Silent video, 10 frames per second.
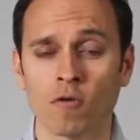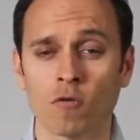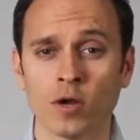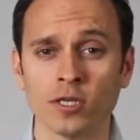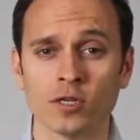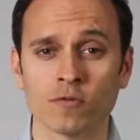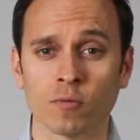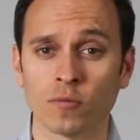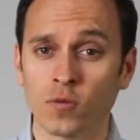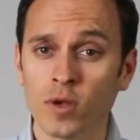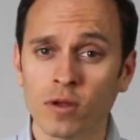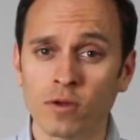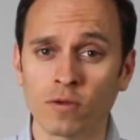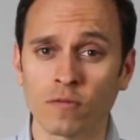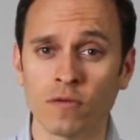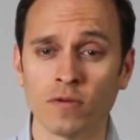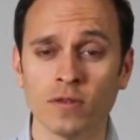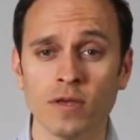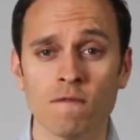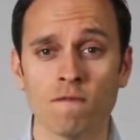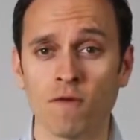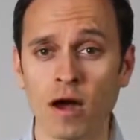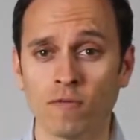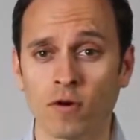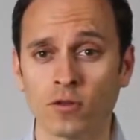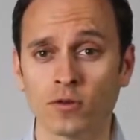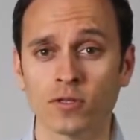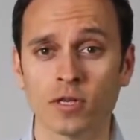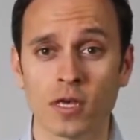ranging from 350, 500,